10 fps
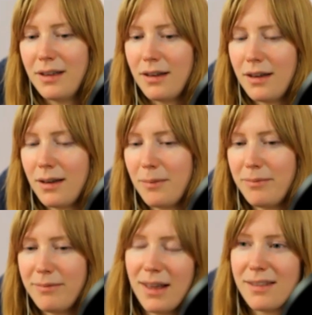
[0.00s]
um,
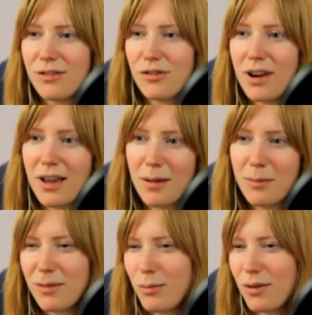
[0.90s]
instagram
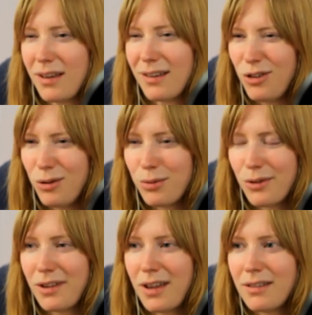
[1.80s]
is more like
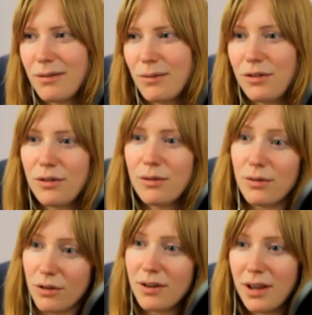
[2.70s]
2% so
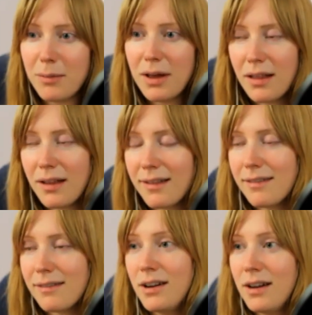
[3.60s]
your email
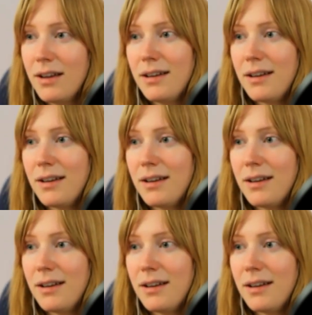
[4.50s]
list is